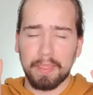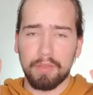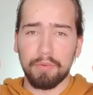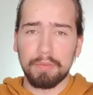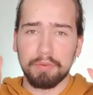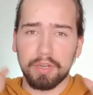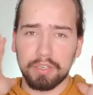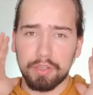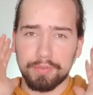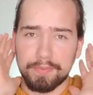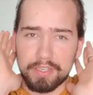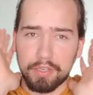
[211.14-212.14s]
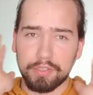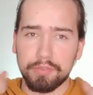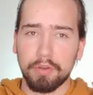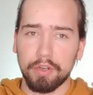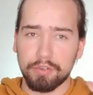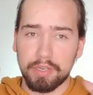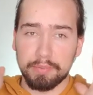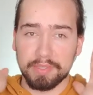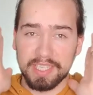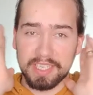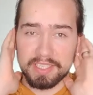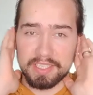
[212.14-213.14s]
when putting on the Recon 200, it
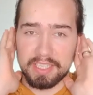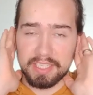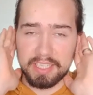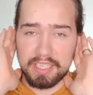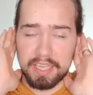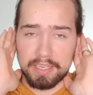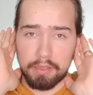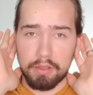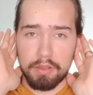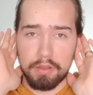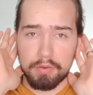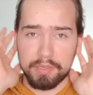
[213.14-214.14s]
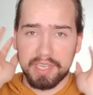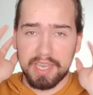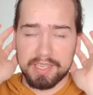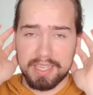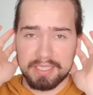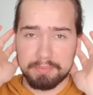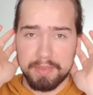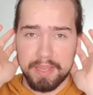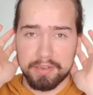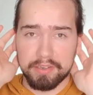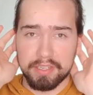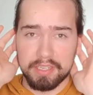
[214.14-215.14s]
was instantly like, oh yeah, that's
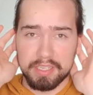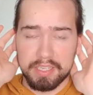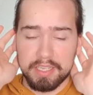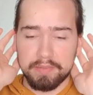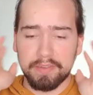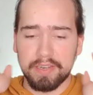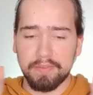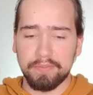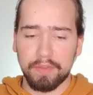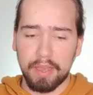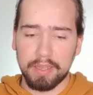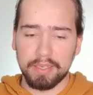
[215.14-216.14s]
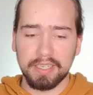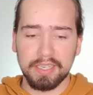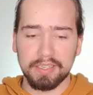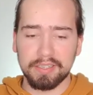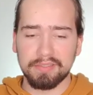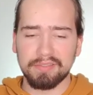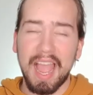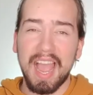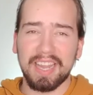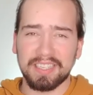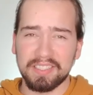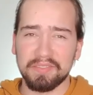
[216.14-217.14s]
better, even if I didn't
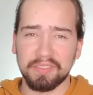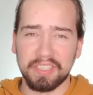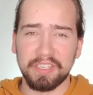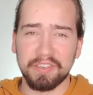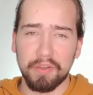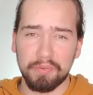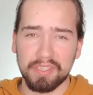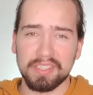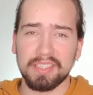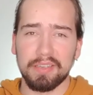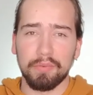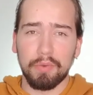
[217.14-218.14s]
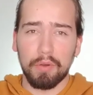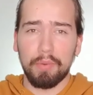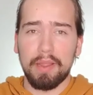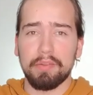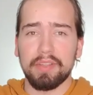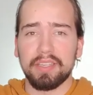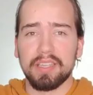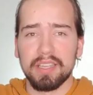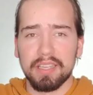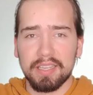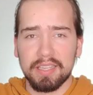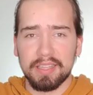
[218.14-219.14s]
actively notice it while wearing
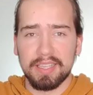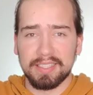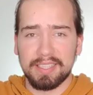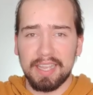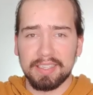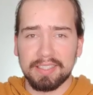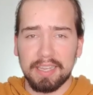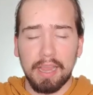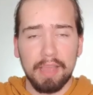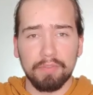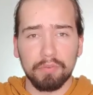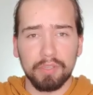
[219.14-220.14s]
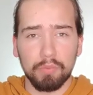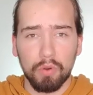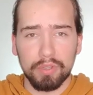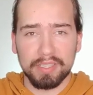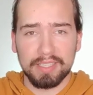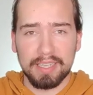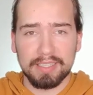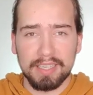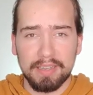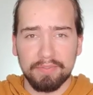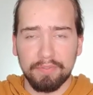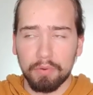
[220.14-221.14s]
this headset. I've only worn this
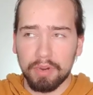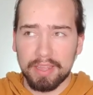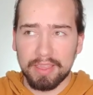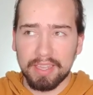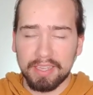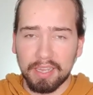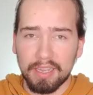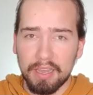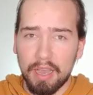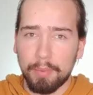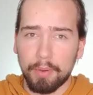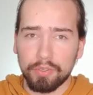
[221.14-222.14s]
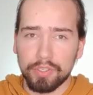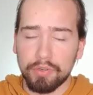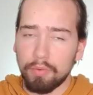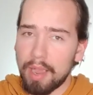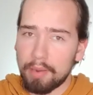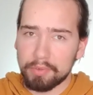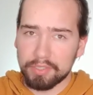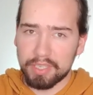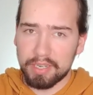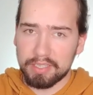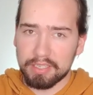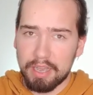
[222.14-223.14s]
headset for, I think, about 2 hours
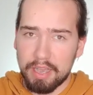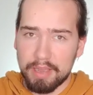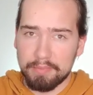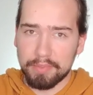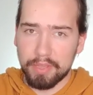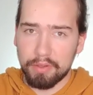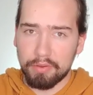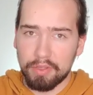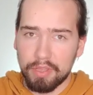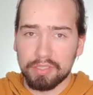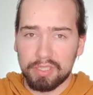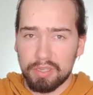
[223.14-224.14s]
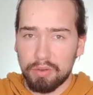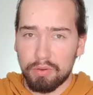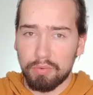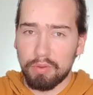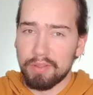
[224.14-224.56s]
at a time though, so